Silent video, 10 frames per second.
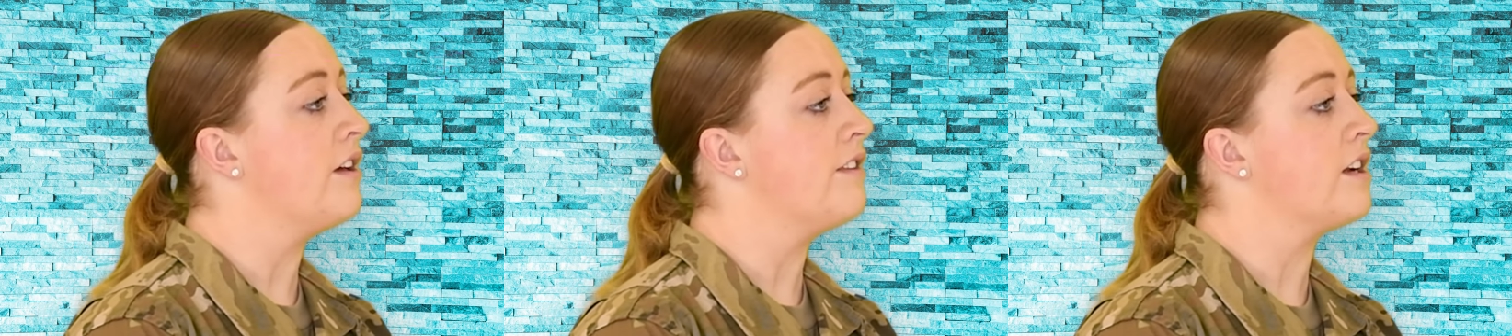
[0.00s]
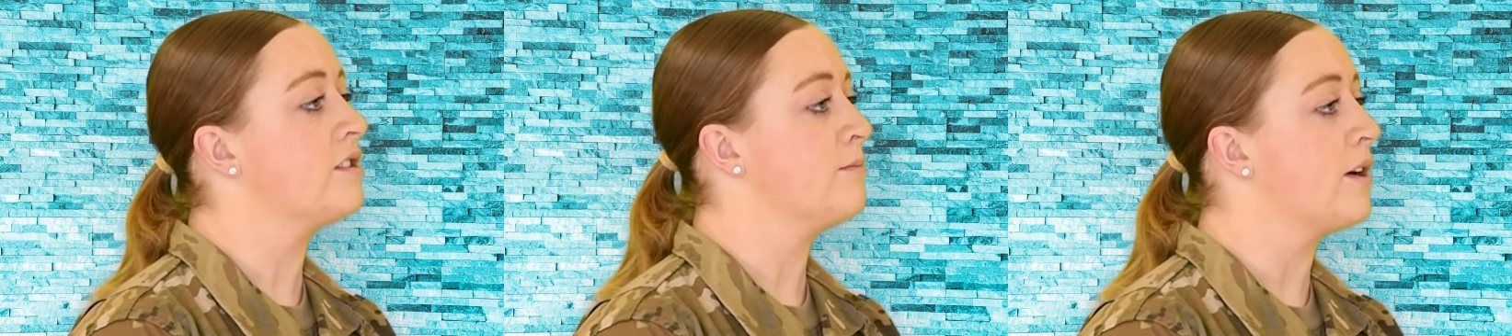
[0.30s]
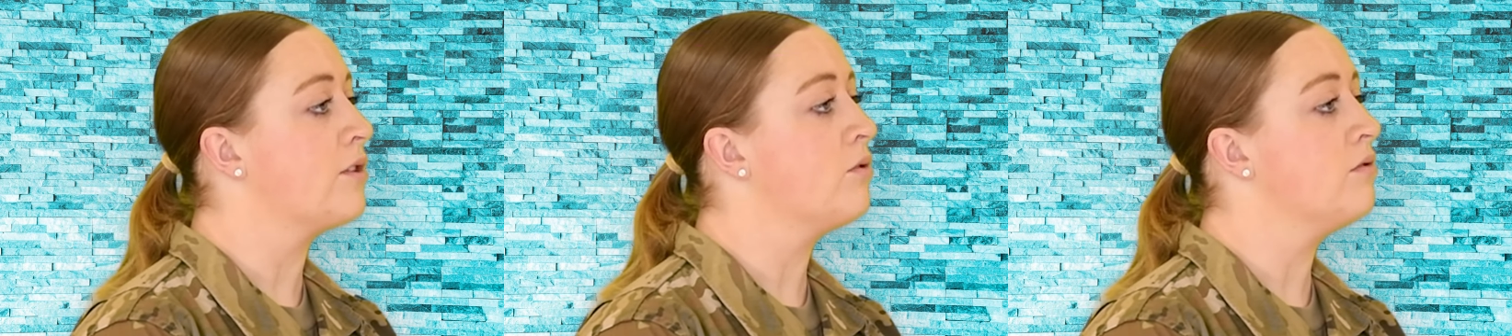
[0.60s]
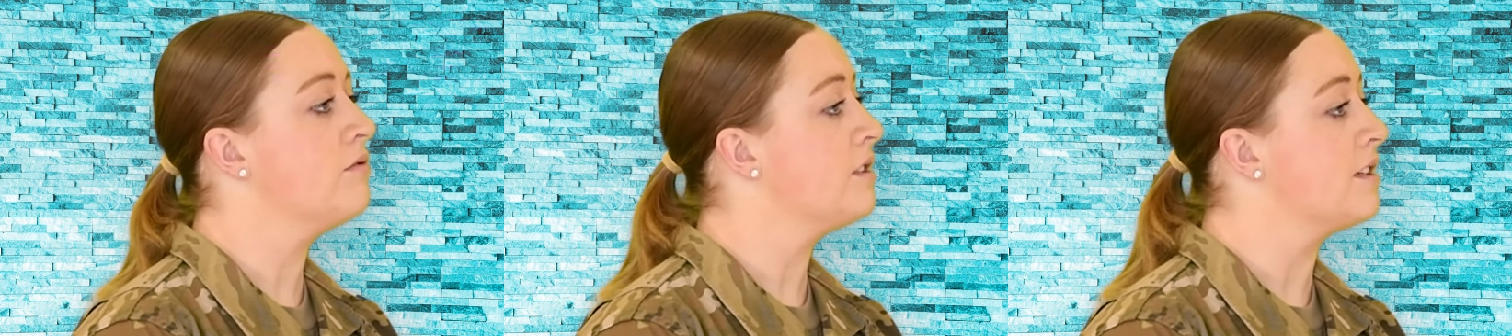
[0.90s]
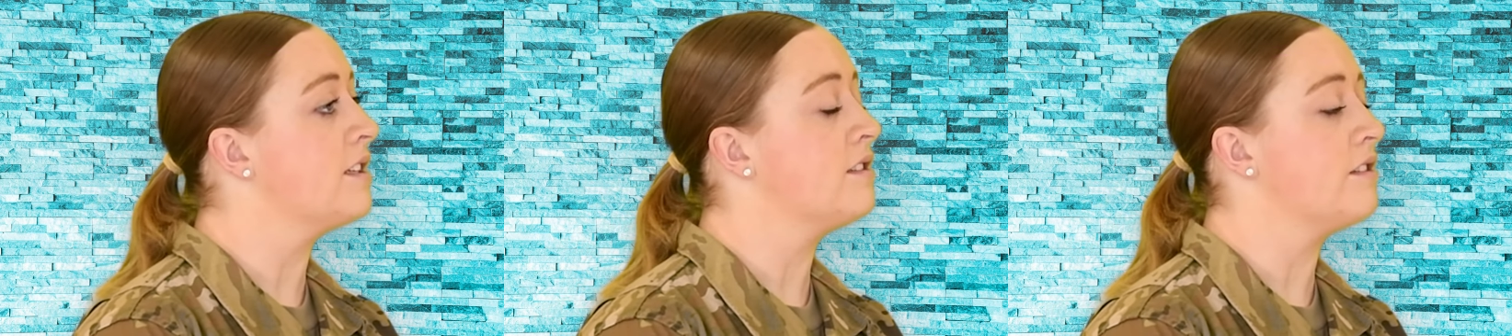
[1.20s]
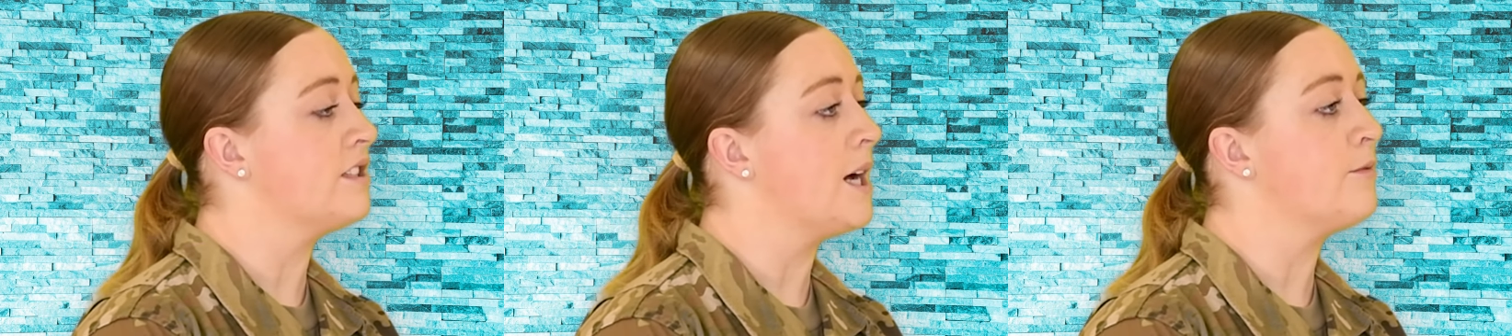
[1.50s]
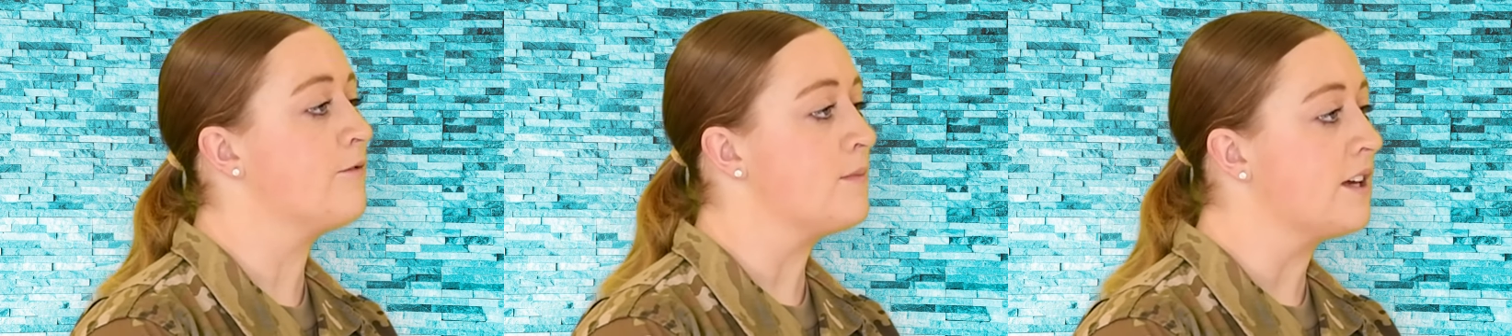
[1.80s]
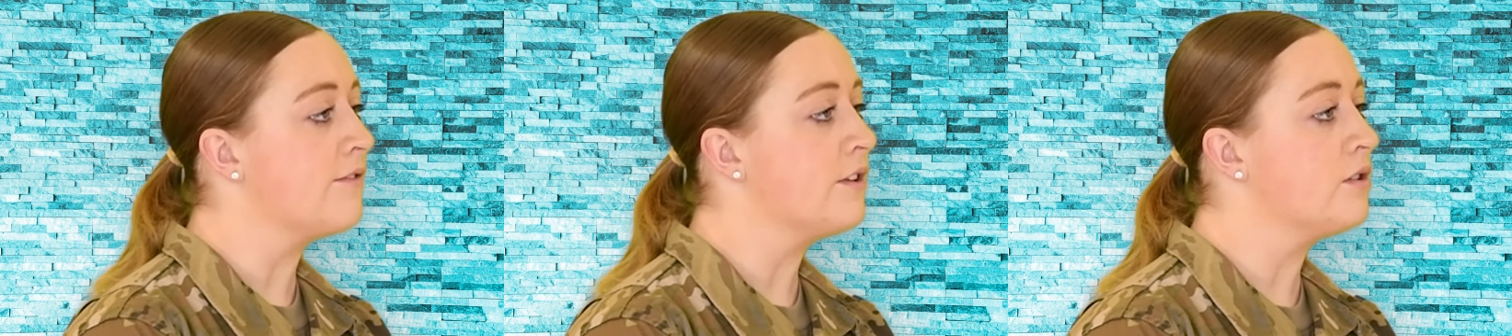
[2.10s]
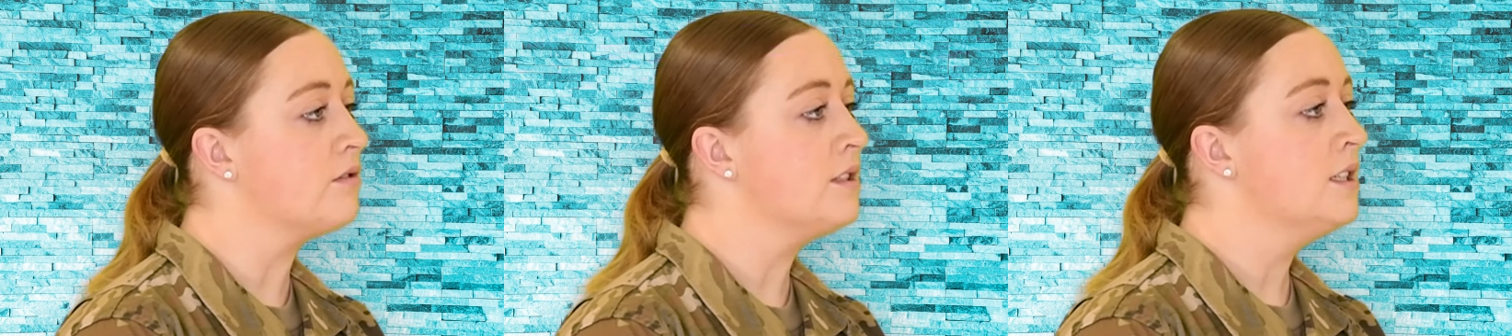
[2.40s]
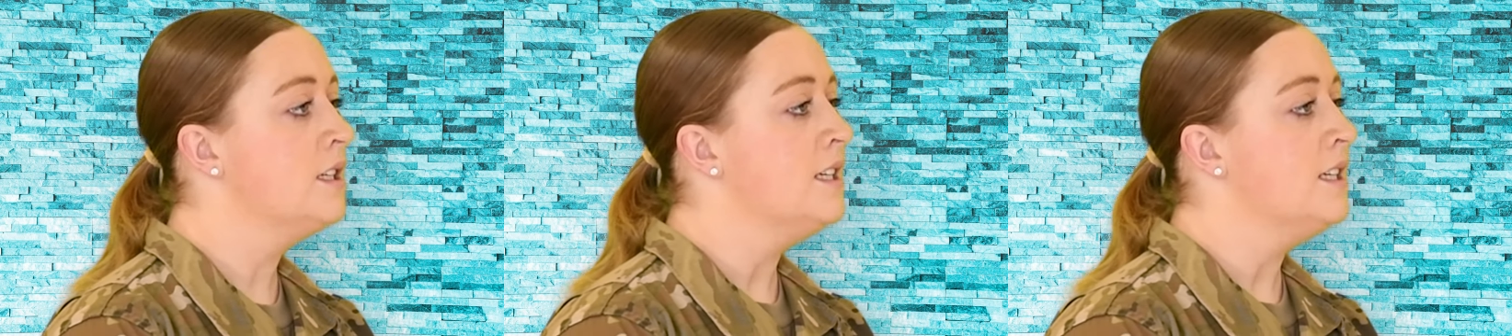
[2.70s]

and that is my goal, to get to the top of my field.